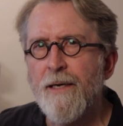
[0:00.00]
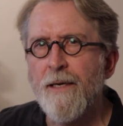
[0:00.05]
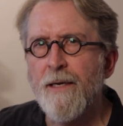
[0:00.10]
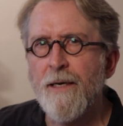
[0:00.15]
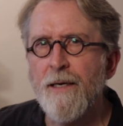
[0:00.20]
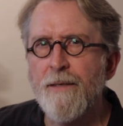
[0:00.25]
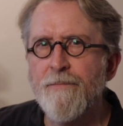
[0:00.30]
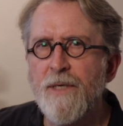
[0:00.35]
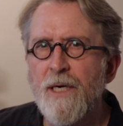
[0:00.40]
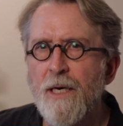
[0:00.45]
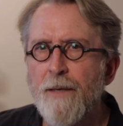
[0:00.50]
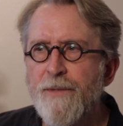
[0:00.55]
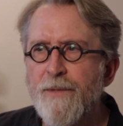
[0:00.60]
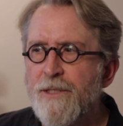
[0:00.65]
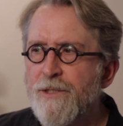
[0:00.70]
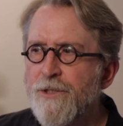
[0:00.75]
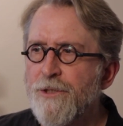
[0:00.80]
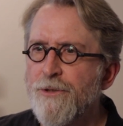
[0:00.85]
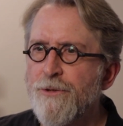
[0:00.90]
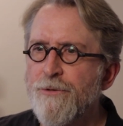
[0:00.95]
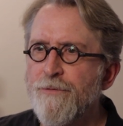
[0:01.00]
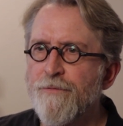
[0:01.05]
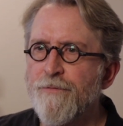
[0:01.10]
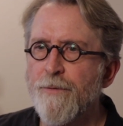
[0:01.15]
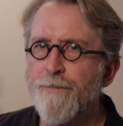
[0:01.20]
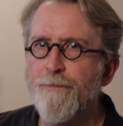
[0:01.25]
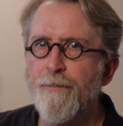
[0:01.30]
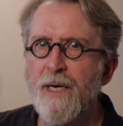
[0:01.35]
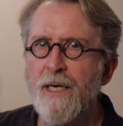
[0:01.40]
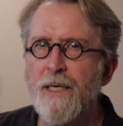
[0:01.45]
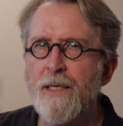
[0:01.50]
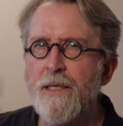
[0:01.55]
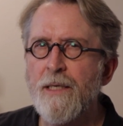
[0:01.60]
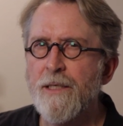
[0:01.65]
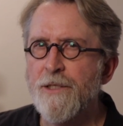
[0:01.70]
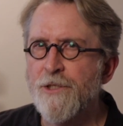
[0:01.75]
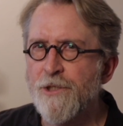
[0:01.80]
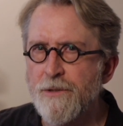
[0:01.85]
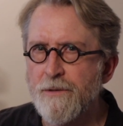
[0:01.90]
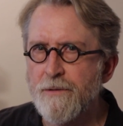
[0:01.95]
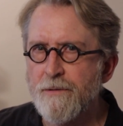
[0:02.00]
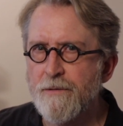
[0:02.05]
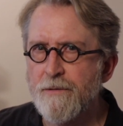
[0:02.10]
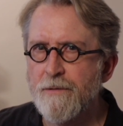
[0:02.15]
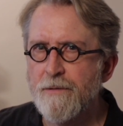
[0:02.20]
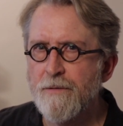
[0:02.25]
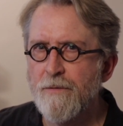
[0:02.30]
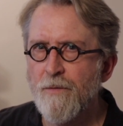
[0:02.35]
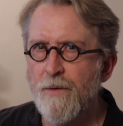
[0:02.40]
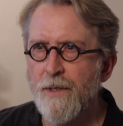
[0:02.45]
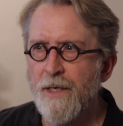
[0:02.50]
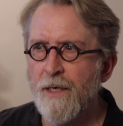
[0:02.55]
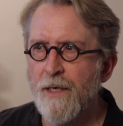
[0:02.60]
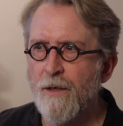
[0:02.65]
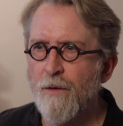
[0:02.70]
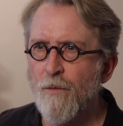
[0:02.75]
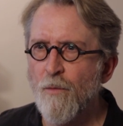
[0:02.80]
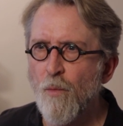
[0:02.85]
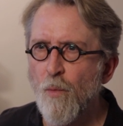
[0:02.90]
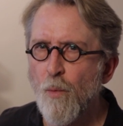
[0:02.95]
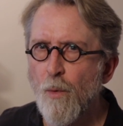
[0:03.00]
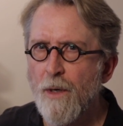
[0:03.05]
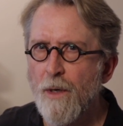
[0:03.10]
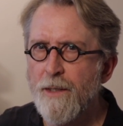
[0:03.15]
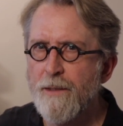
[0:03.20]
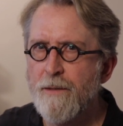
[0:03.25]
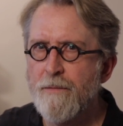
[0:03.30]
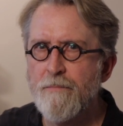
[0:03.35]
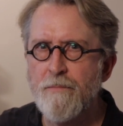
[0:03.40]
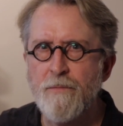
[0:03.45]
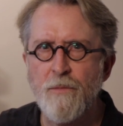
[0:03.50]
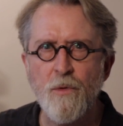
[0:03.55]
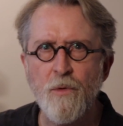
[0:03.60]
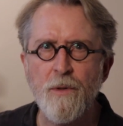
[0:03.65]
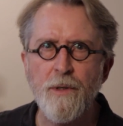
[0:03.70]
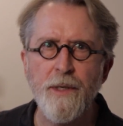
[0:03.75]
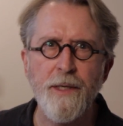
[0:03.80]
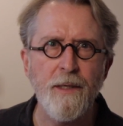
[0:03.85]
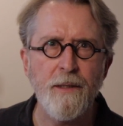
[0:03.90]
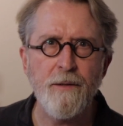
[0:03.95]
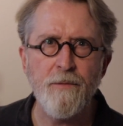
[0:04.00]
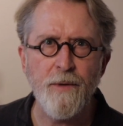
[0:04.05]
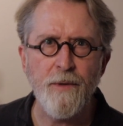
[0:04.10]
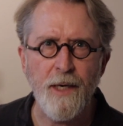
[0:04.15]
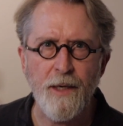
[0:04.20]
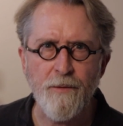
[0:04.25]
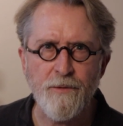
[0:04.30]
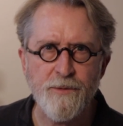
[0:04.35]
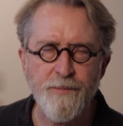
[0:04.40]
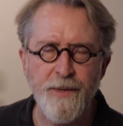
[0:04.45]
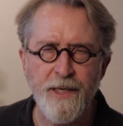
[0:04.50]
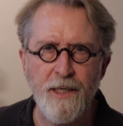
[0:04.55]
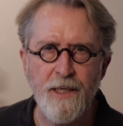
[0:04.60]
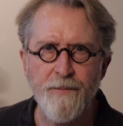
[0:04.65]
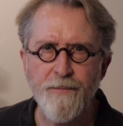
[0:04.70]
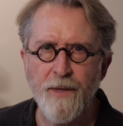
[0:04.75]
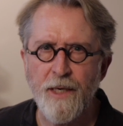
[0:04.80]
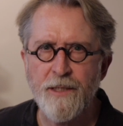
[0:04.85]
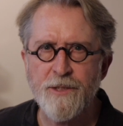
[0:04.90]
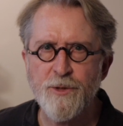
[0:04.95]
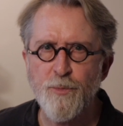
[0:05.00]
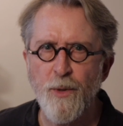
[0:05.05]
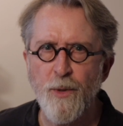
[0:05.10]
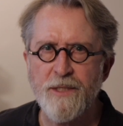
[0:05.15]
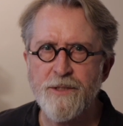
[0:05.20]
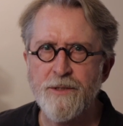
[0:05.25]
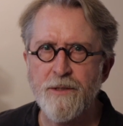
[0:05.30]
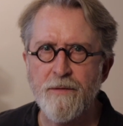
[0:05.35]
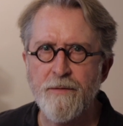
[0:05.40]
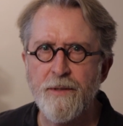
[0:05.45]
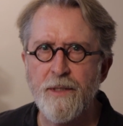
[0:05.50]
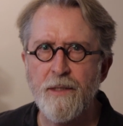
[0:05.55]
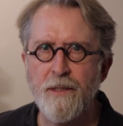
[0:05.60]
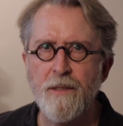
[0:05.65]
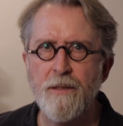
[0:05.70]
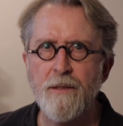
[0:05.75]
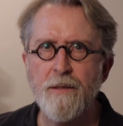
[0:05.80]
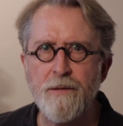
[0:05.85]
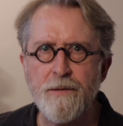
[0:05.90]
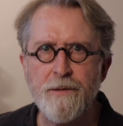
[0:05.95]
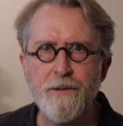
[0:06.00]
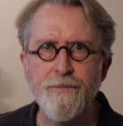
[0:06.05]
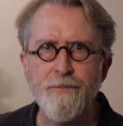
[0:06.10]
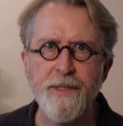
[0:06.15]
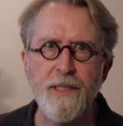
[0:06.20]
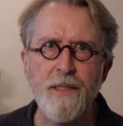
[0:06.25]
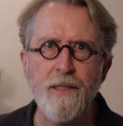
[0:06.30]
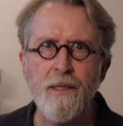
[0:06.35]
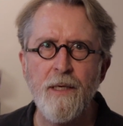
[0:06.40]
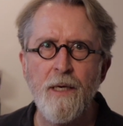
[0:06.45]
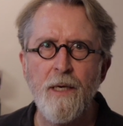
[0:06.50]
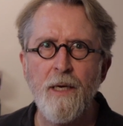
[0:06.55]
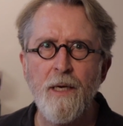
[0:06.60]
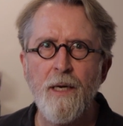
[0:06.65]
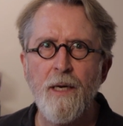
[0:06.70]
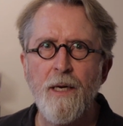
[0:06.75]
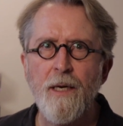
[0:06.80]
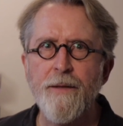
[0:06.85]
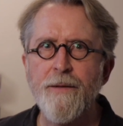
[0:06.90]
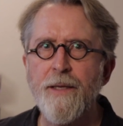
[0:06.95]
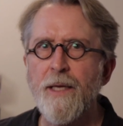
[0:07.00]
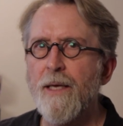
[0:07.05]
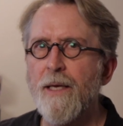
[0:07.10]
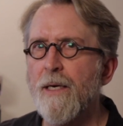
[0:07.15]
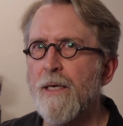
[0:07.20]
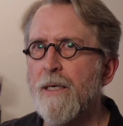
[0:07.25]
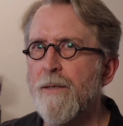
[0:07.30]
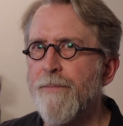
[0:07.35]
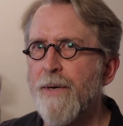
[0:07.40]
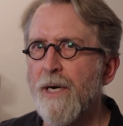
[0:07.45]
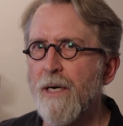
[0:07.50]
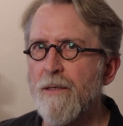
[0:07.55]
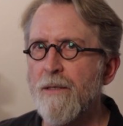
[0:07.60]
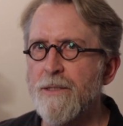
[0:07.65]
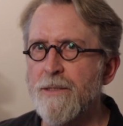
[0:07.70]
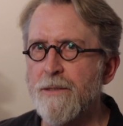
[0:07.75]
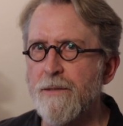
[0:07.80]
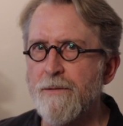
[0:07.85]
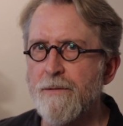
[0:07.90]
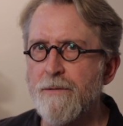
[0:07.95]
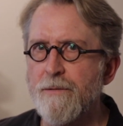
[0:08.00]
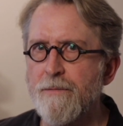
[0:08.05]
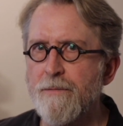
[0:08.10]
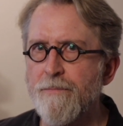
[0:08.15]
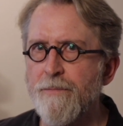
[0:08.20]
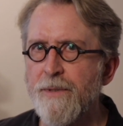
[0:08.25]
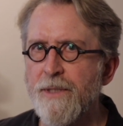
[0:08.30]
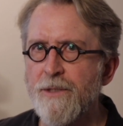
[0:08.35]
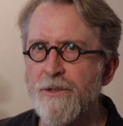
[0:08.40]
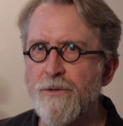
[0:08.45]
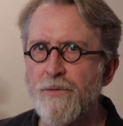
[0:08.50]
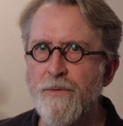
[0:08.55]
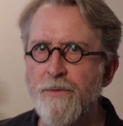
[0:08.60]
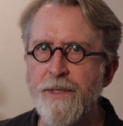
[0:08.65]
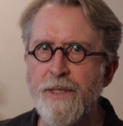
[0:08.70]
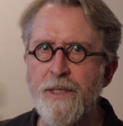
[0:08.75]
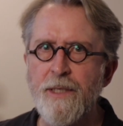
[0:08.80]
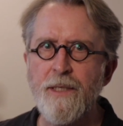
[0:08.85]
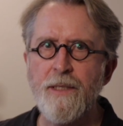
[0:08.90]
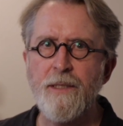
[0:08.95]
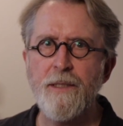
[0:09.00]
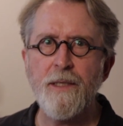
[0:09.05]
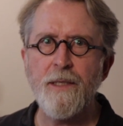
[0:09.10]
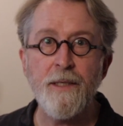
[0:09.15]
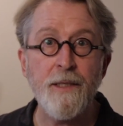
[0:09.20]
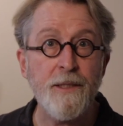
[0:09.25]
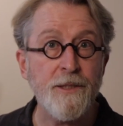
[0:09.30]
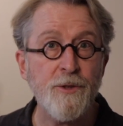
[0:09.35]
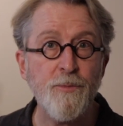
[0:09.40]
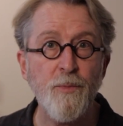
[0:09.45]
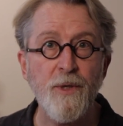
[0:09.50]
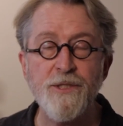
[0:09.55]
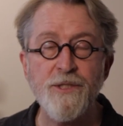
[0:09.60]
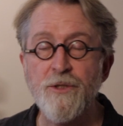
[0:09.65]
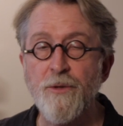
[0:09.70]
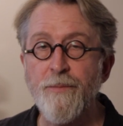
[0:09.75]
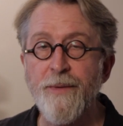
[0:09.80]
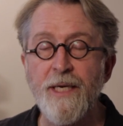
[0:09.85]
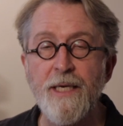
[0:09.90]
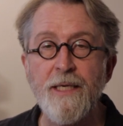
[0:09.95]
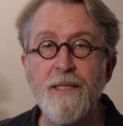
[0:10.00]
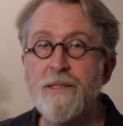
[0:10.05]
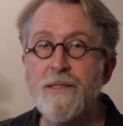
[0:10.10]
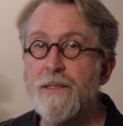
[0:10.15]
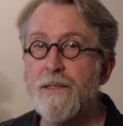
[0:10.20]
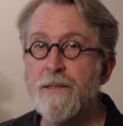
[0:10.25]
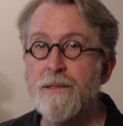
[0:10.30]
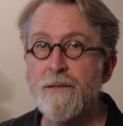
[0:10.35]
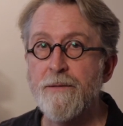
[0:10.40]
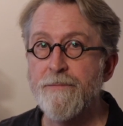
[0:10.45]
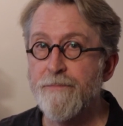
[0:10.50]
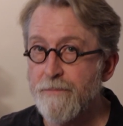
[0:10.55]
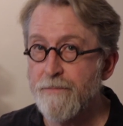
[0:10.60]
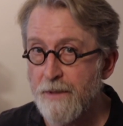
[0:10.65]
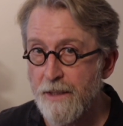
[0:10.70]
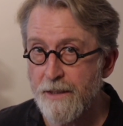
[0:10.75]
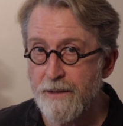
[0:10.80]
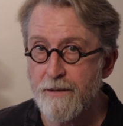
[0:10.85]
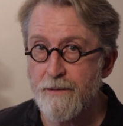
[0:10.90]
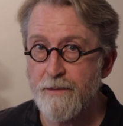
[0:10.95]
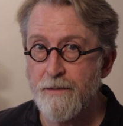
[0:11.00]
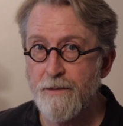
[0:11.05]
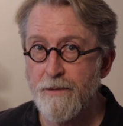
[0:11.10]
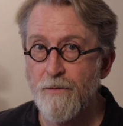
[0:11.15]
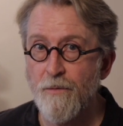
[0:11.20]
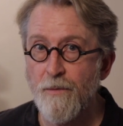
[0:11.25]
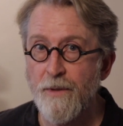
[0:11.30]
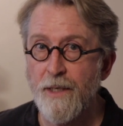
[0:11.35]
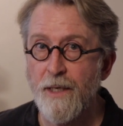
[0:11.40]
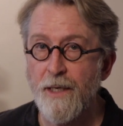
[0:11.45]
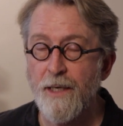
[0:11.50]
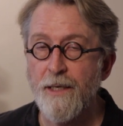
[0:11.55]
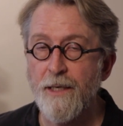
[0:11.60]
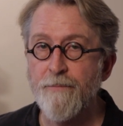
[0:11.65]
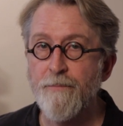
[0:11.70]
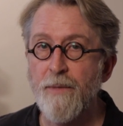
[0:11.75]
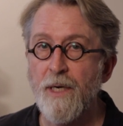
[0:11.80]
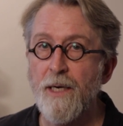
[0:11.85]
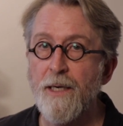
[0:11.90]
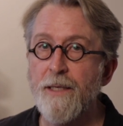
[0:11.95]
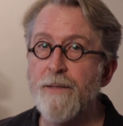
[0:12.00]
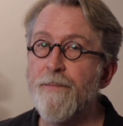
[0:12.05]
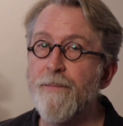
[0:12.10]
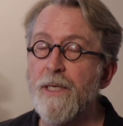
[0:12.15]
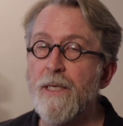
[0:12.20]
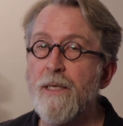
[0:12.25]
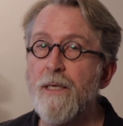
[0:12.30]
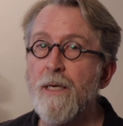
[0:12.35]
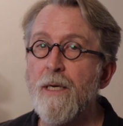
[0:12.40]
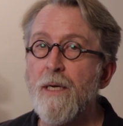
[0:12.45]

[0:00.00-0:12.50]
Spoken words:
and I'm coming to you from my kitchen, where one morning when I was making my espresso, it occurred to me that a comparison between an espresso making system, like the one I have behind me,